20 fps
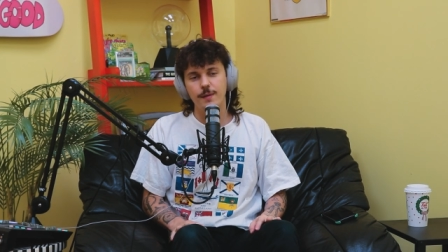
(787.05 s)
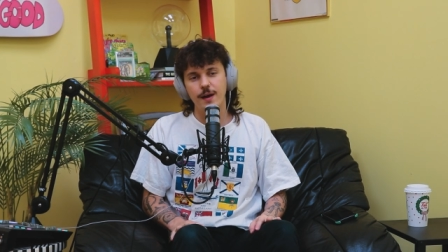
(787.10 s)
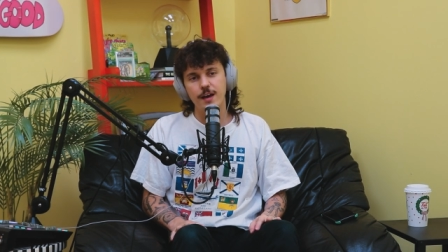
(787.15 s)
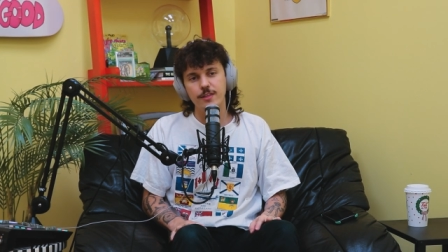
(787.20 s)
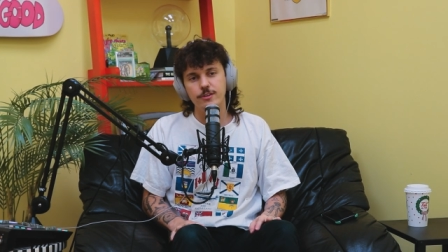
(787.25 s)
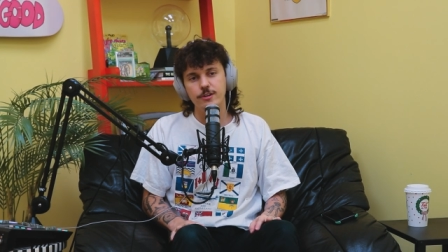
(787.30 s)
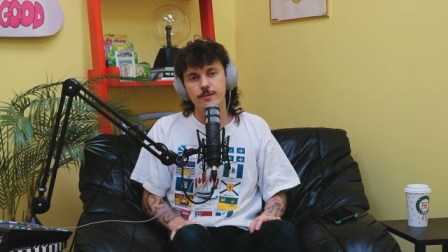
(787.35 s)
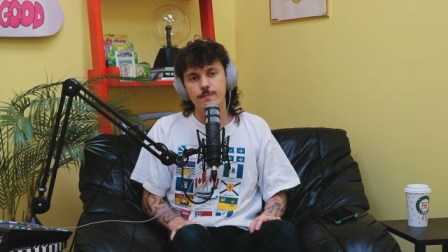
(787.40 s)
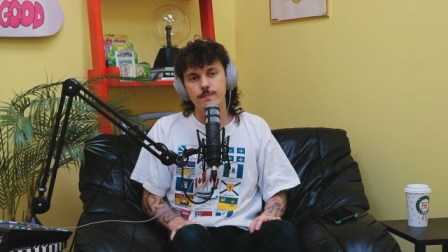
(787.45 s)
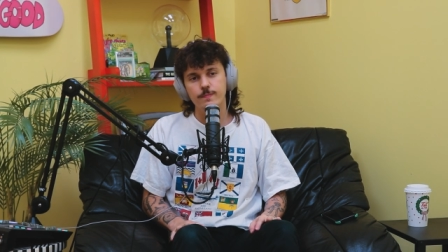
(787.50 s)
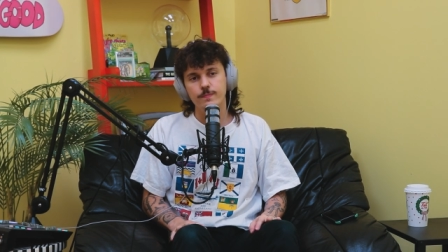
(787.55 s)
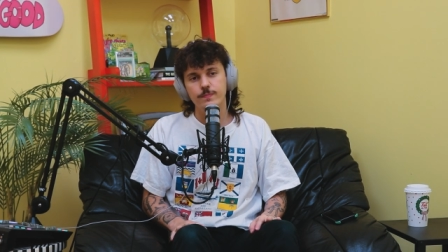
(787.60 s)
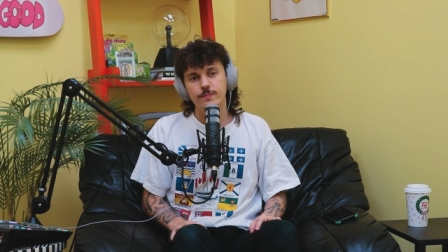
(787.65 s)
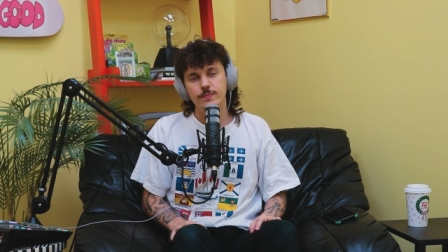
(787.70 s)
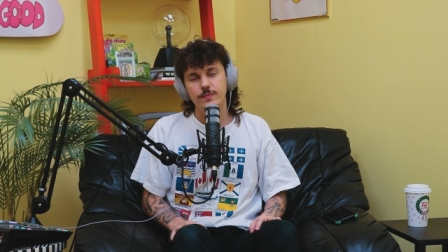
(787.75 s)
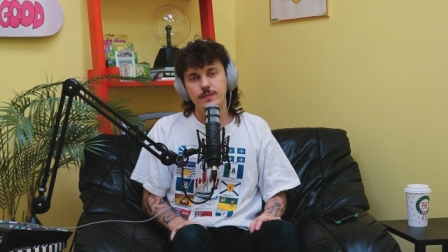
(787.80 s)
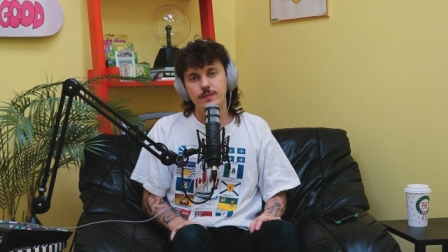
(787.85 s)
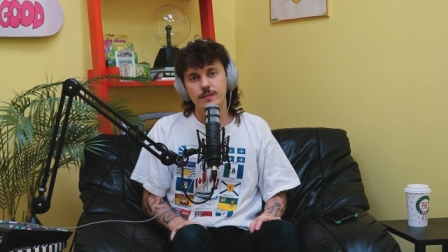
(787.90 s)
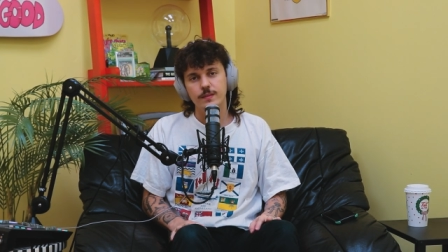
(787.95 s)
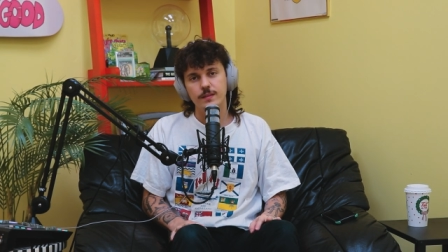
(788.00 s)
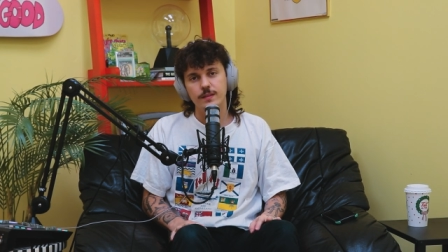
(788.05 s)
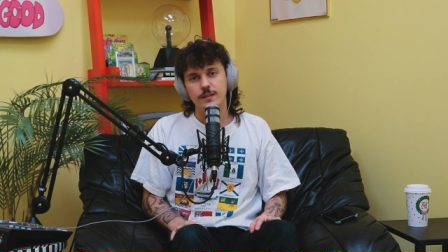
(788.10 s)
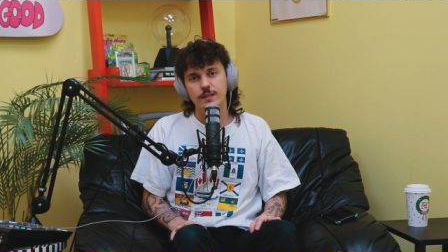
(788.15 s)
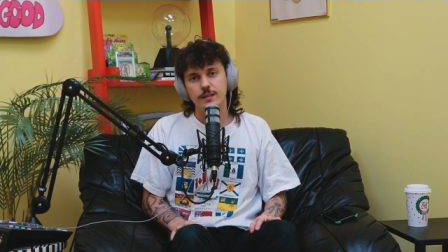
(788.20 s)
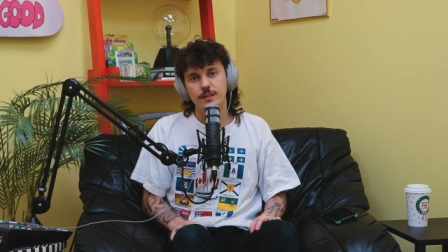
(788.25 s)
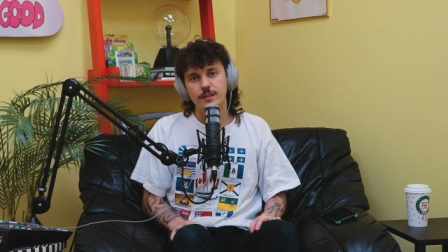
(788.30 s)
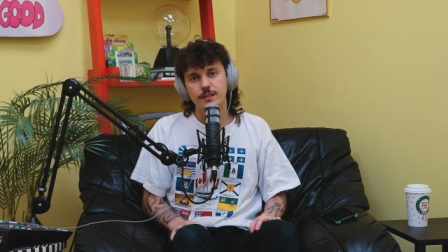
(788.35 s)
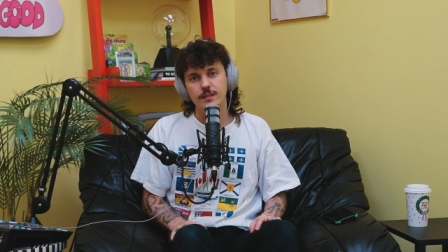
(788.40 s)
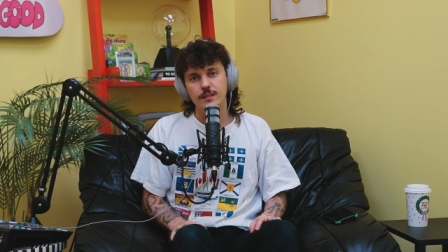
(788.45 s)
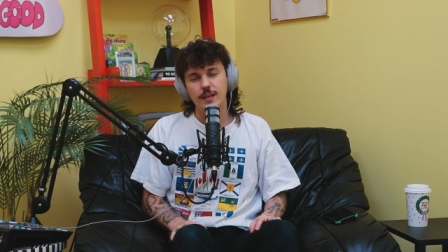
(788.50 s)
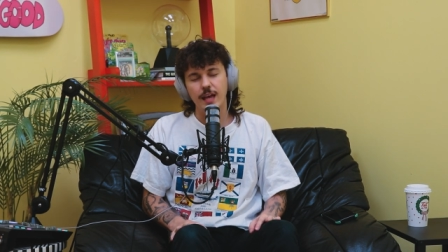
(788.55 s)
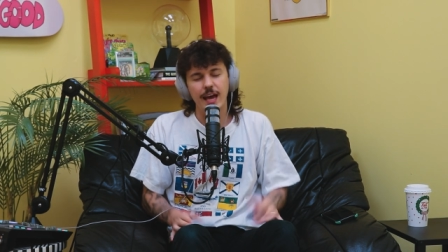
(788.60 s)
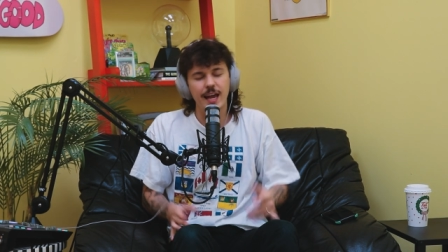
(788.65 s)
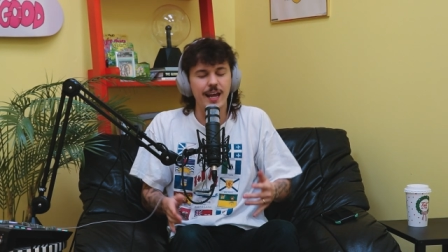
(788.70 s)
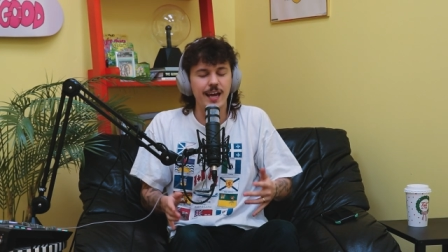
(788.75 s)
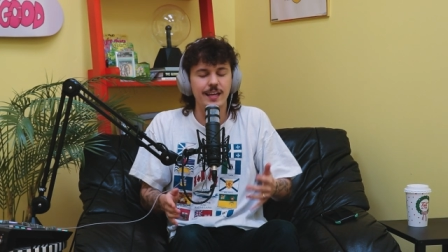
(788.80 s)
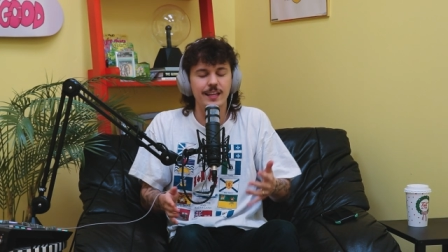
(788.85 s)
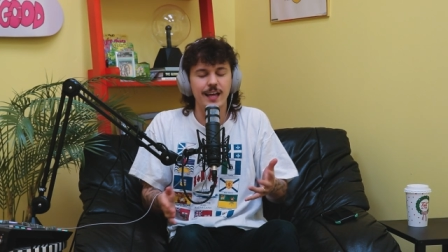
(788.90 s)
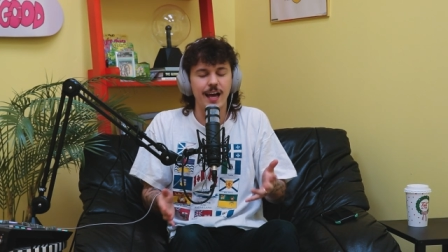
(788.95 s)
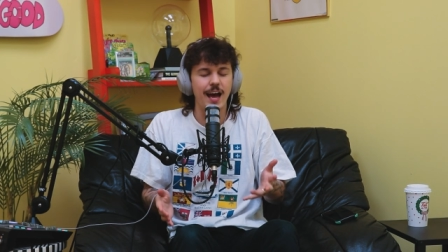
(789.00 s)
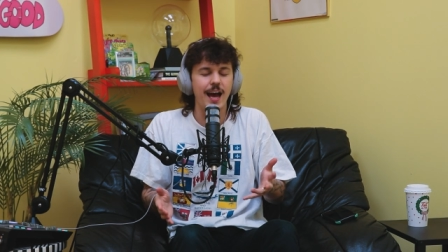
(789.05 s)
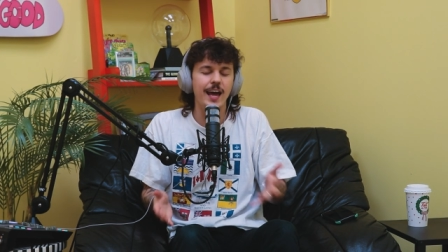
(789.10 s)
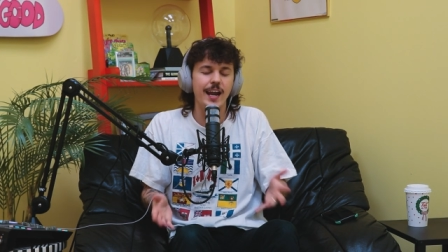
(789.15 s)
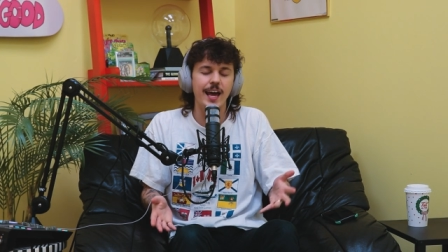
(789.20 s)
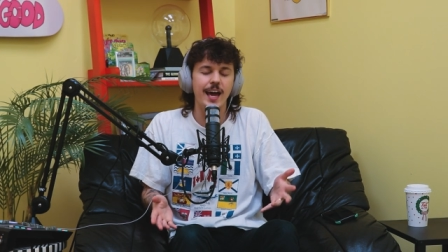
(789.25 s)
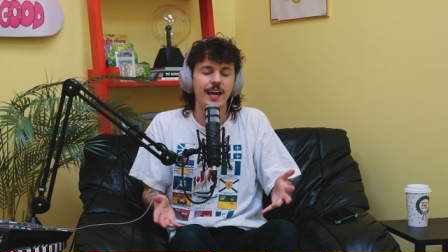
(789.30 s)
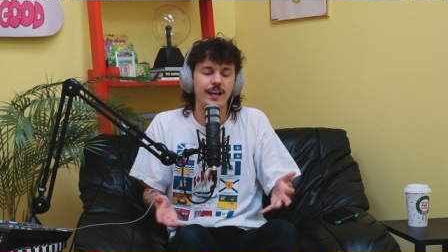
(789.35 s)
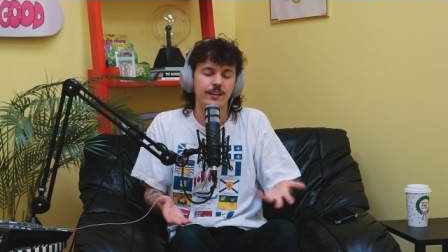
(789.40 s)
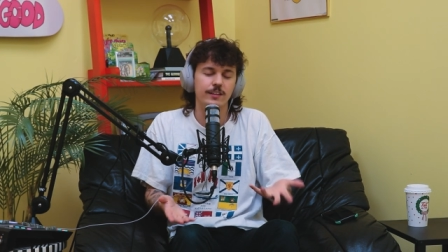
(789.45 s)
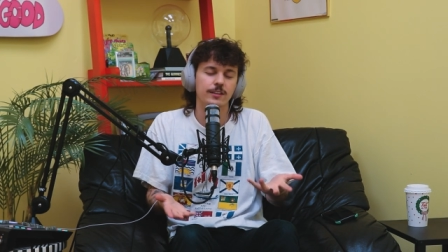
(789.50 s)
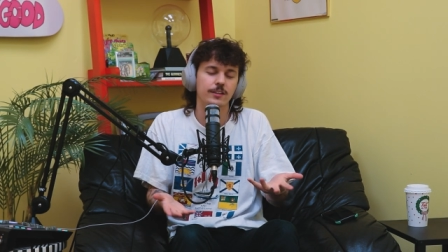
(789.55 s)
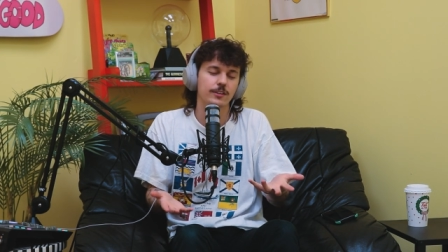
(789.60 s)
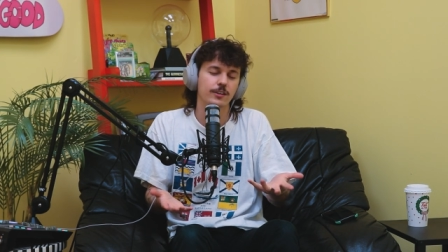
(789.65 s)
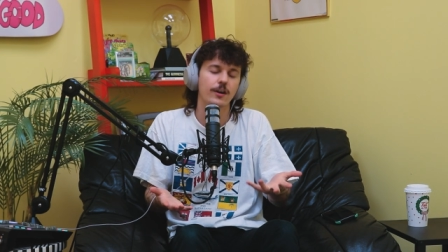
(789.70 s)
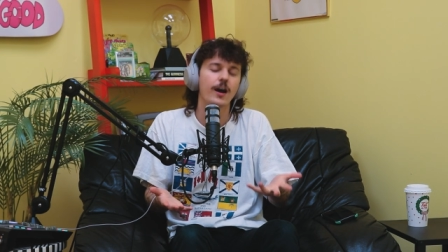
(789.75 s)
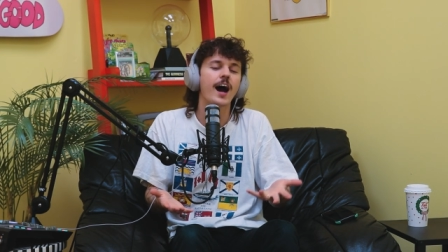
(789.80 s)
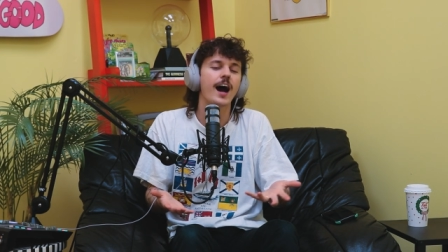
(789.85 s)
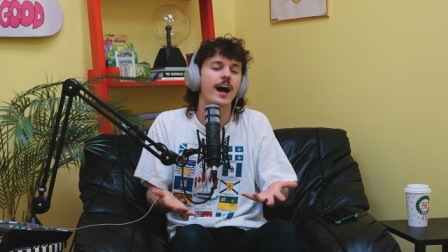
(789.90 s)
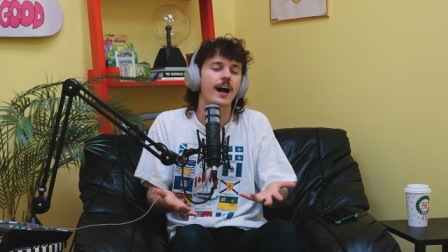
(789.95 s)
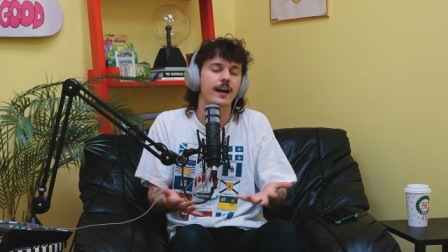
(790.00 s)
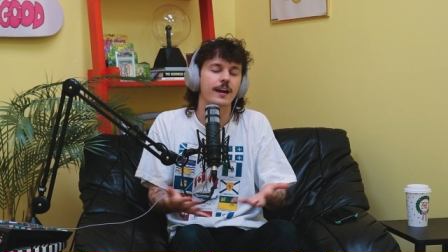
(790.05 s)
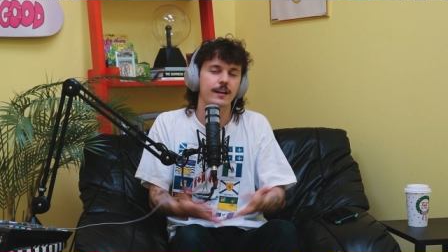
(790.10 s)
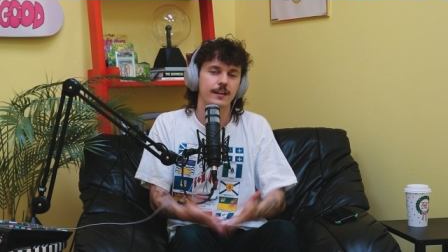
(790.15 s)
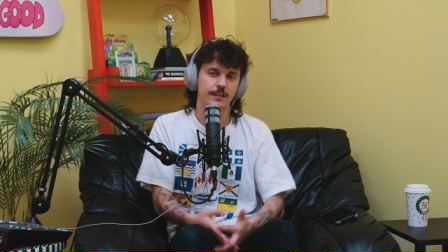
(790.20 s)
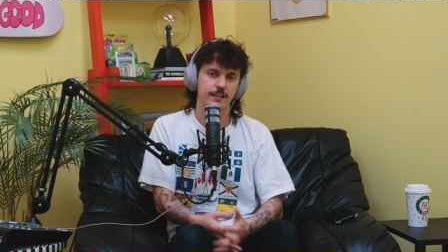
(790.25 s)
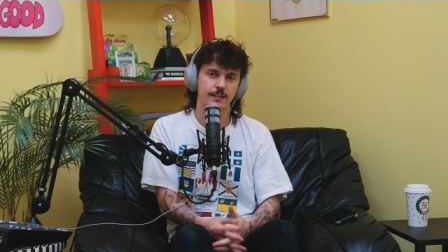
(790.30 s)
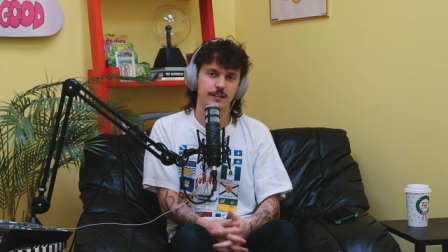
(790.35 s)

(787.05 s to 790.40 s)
bathroom. And I had a little cry.